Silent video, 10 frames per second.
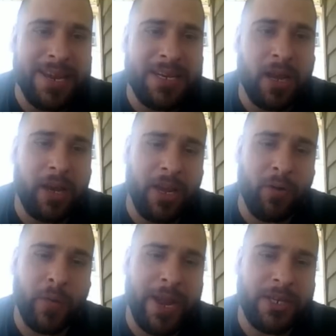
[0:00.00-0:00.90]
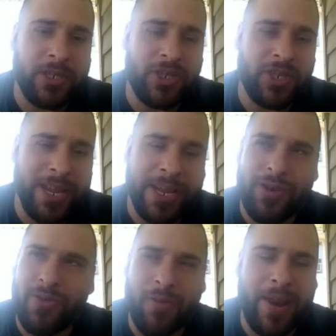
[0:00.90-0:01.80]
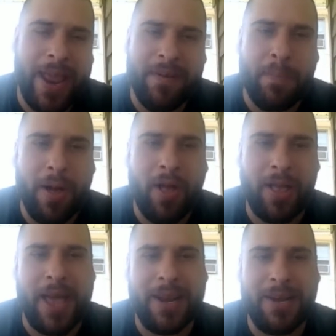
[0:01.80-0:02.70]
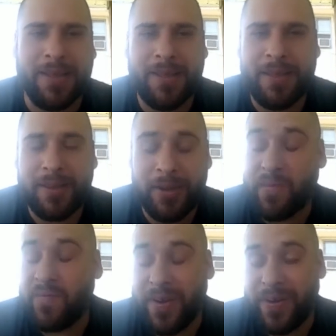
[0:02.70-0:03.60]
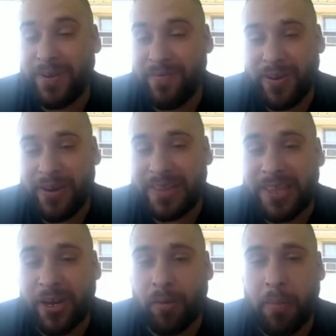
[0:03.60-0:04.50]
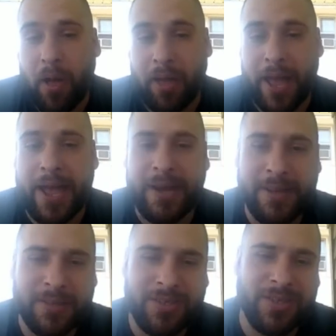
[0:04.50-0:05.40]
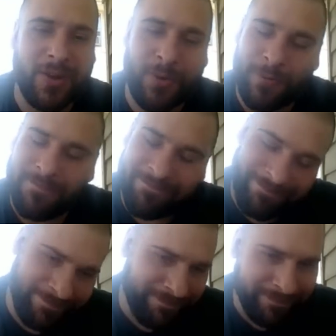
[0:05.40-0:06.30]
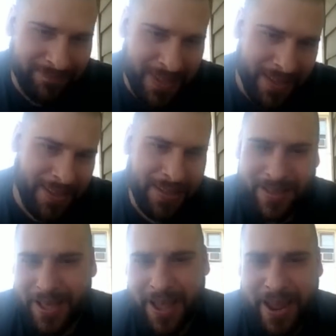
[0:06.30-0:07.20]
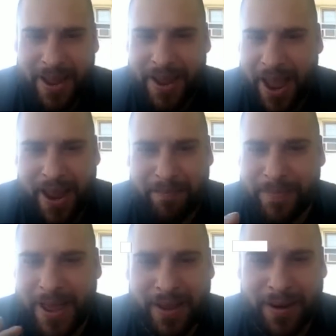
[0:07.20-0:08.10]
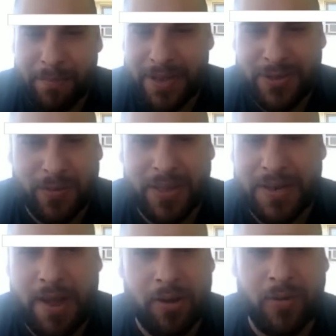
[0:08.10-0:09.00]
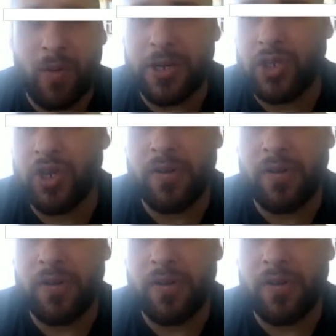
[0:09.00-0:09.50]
dunking range, and you don't have a ball guide. You have very, very little ball guide. So I'm not going to mess with the down-in-one. Sure,